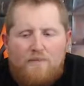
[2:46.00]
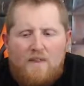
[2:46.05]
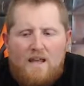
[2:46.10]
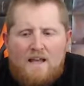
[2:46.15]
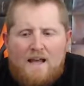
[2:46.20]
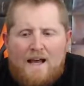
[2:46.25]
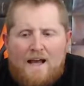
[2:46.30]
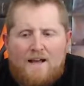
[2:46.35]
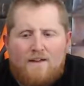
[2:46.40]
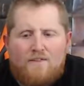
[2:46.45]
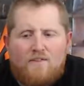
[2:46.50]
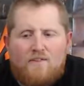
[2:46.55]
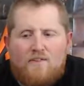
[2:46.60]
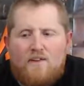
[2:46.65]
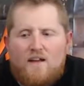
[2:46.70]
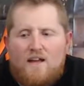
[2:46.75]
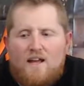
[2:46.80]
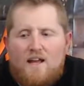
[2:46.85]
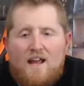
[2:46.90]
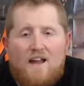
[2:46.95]
has
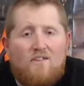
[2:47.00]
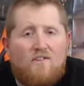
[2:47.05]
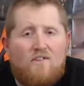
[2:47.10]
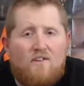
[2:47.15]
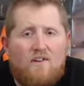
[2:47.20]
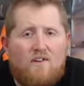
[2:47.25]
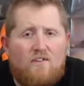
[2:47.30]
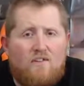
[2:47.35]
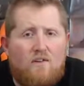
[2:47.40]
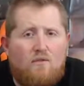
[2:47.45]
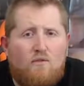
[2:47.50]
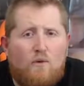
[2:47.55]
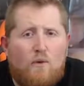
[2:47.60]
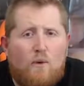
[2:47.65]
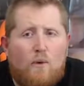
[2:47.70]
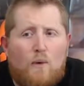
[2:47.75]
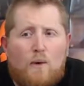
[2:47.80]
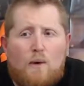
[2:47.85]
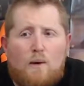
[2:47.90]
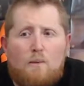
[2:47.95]
the
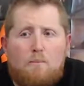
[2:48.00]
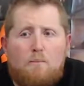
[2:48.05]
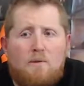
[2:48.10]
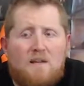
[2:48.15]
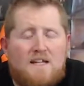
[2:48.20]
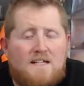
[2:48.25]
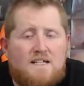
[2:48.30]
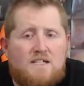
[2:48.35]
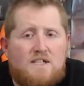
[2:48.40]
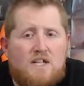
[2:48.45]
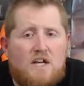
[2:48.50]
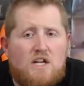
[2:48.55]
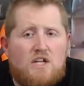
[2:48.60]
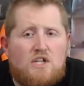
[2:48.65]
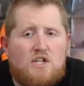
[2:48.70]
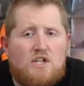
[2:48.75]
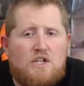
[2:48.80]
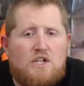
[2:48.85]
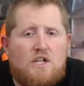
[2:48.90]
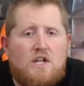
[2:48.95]
N64,
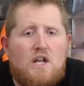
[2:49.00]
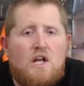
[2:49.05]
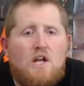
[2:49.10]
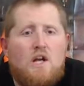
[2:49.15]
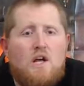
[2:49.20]
PlayStation.